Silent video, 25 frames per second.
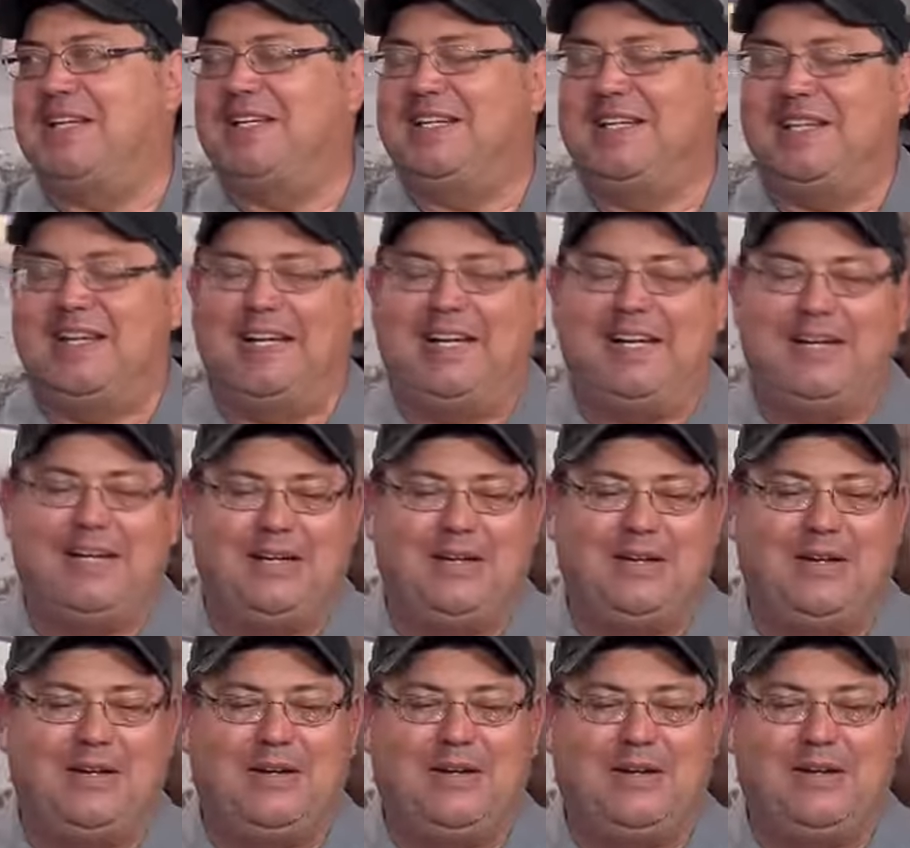Sure. And,
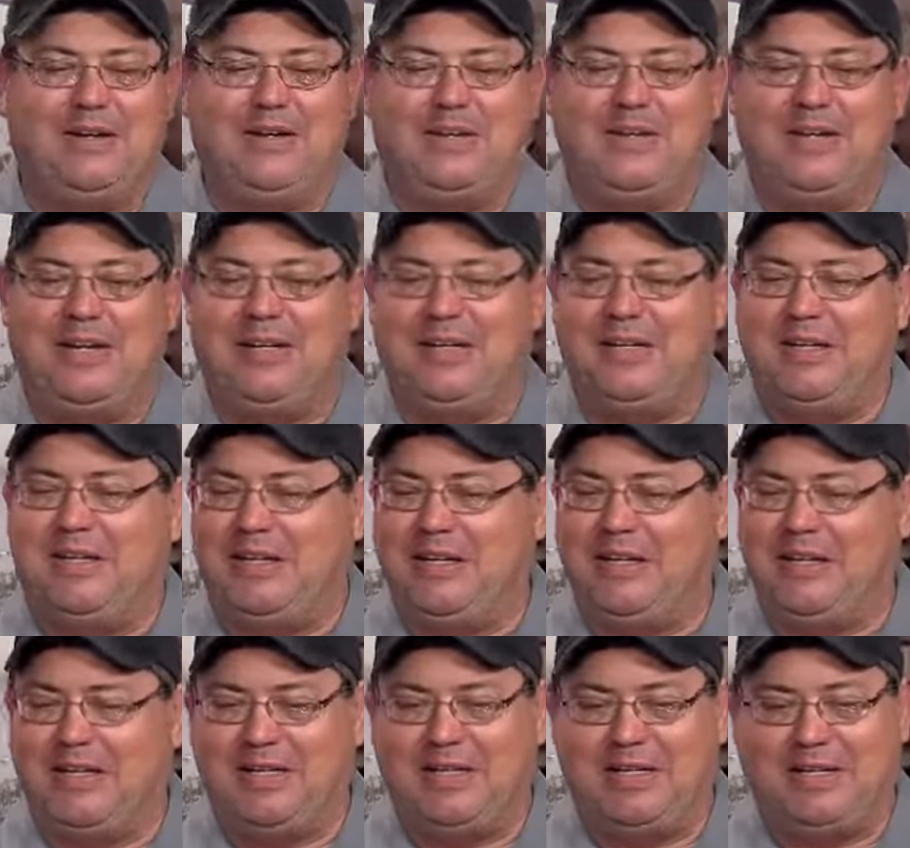uh, and then
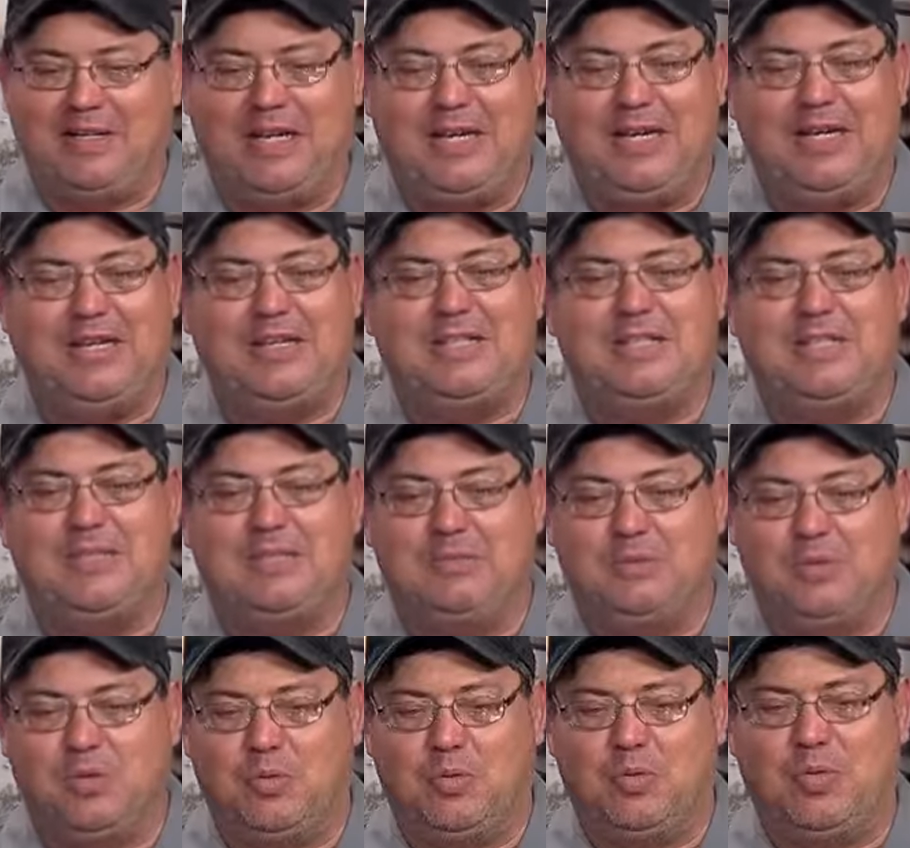the, and the kids and
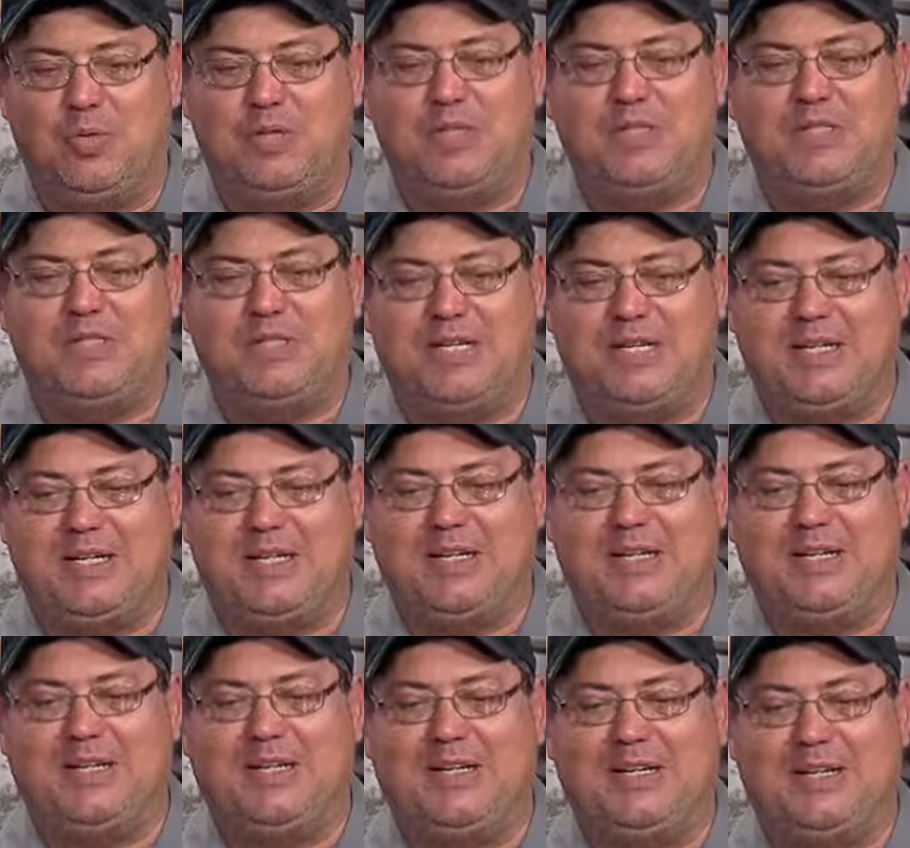the boys
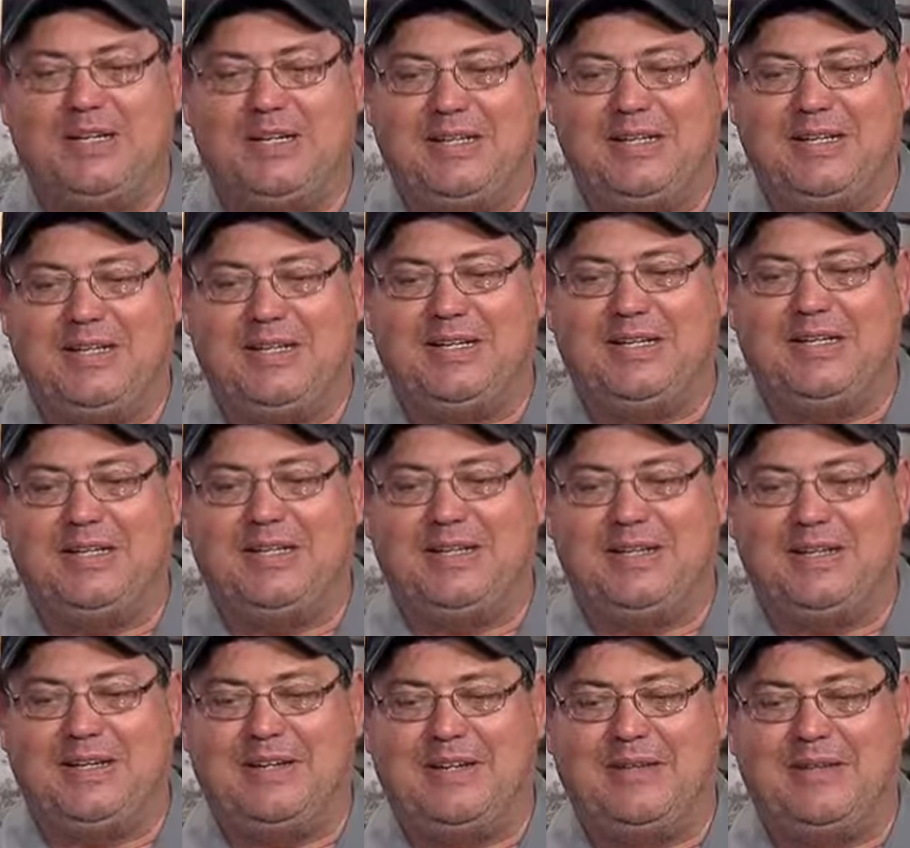and uh, it,
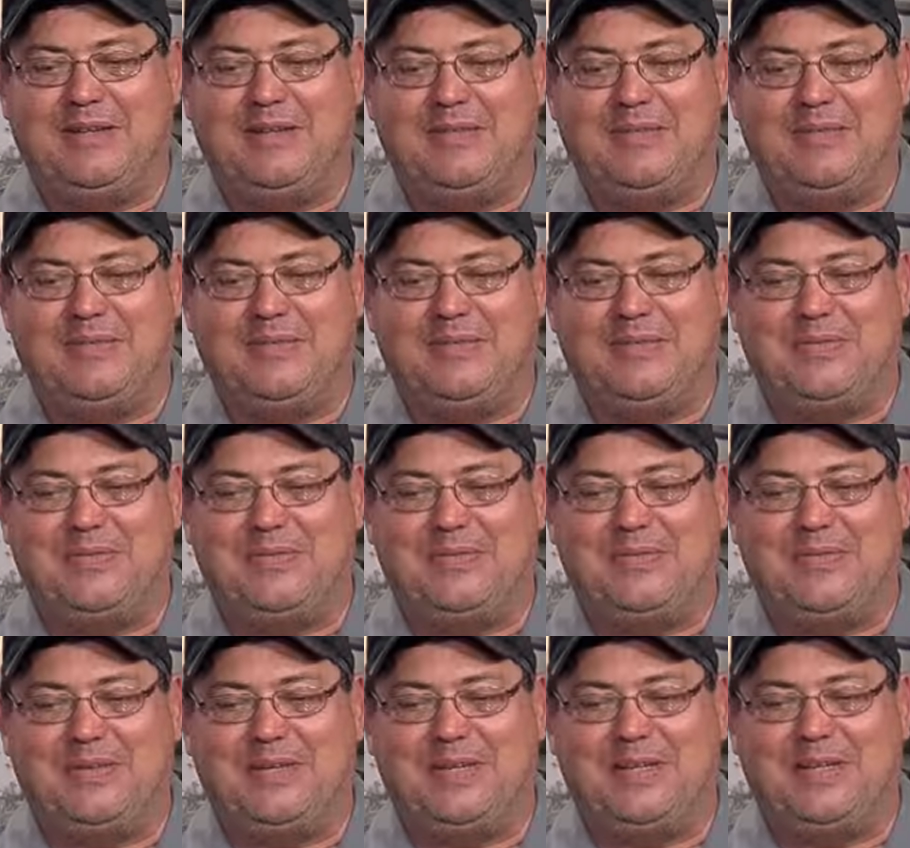uh,
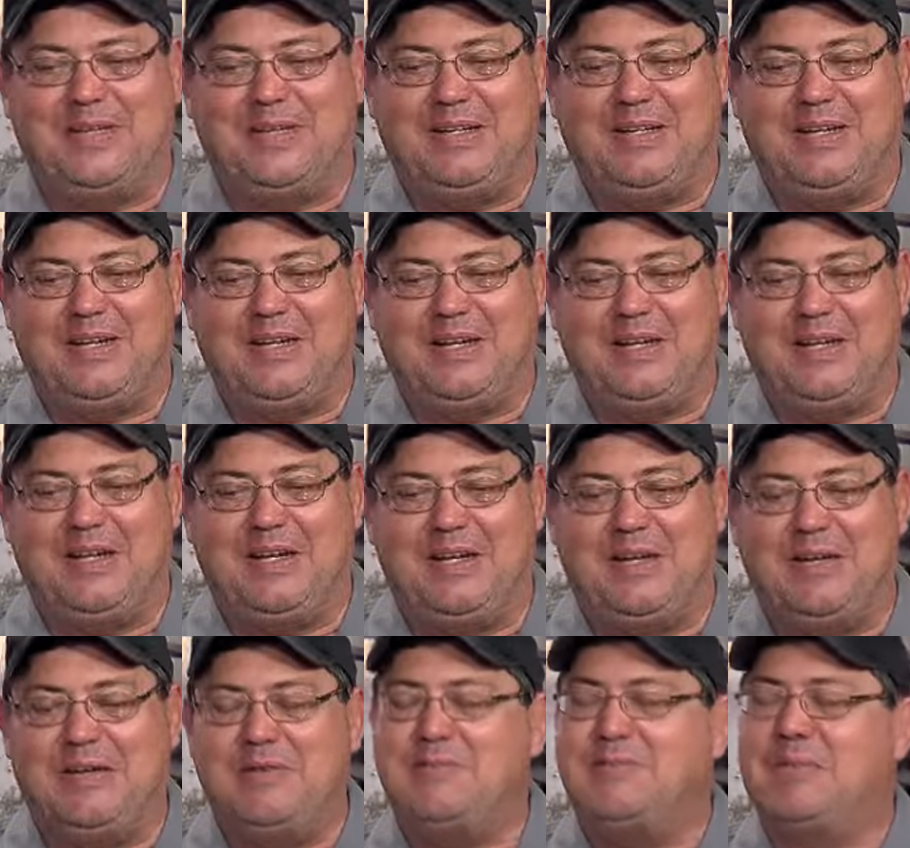it,
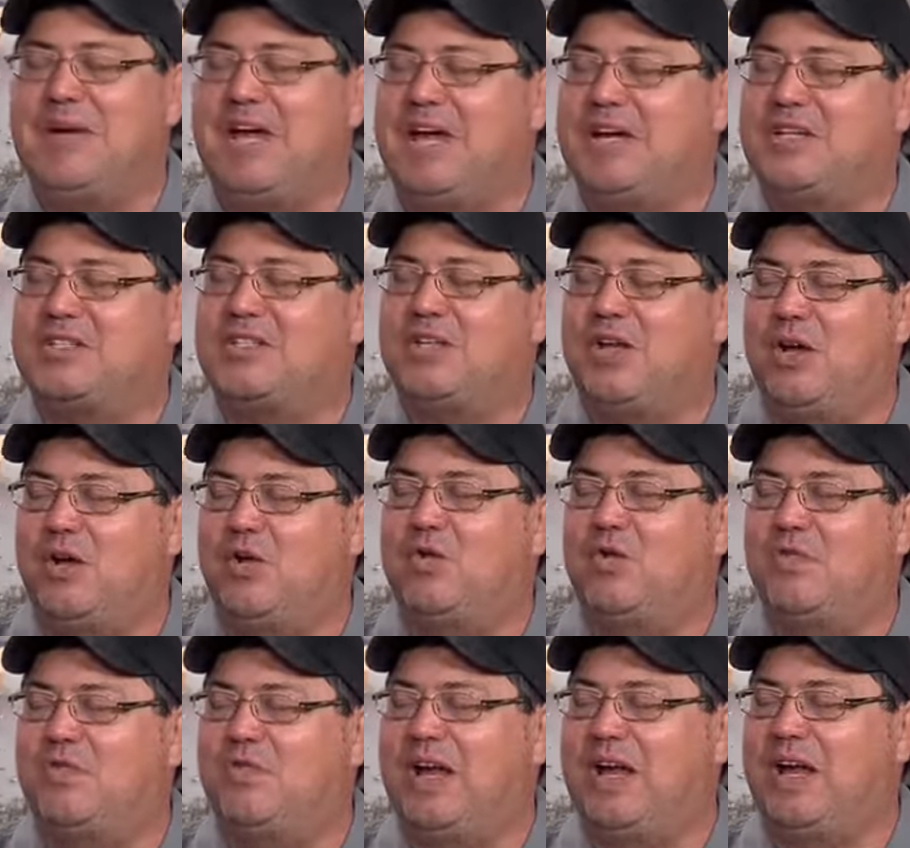it impacts the
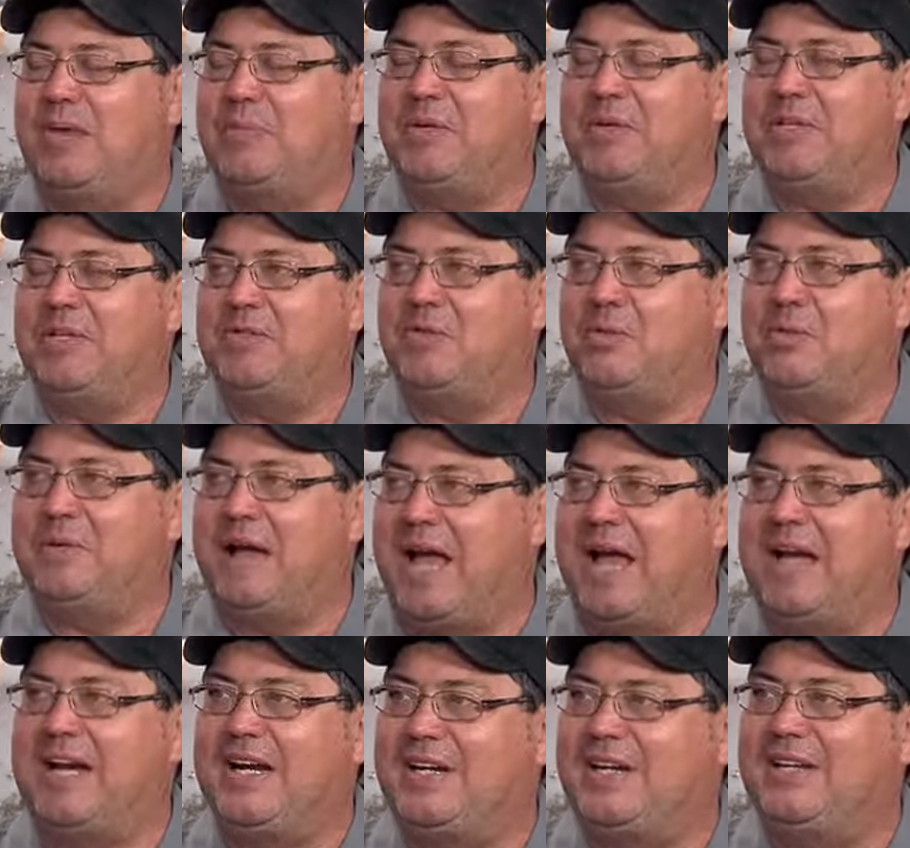whole family
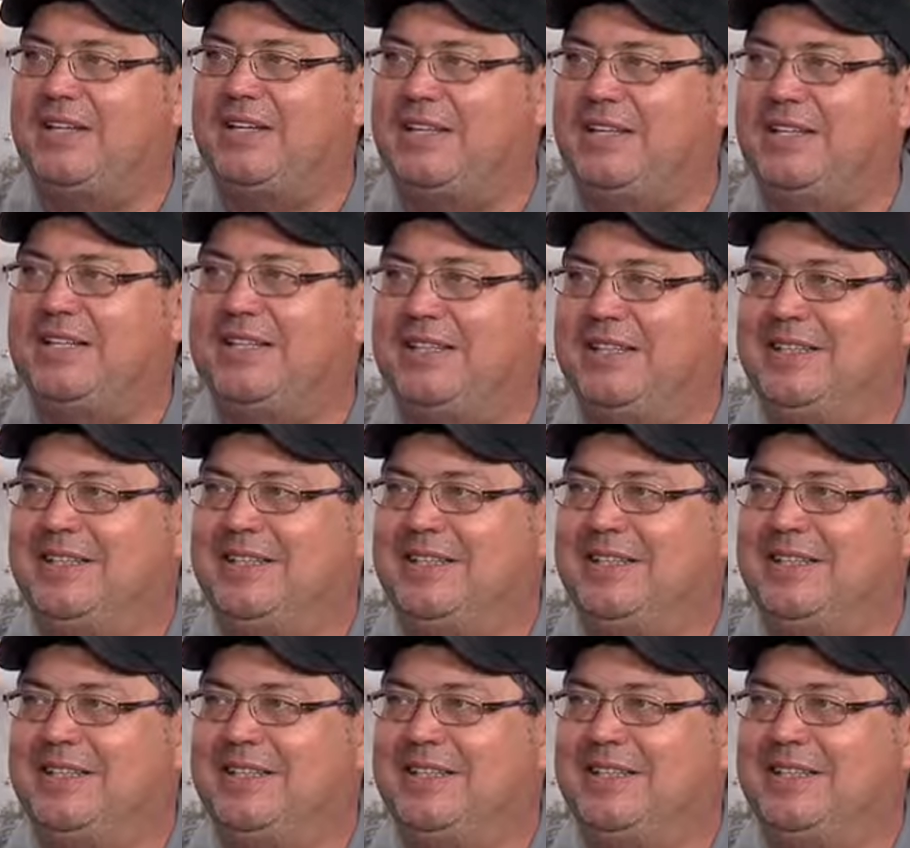dramatically.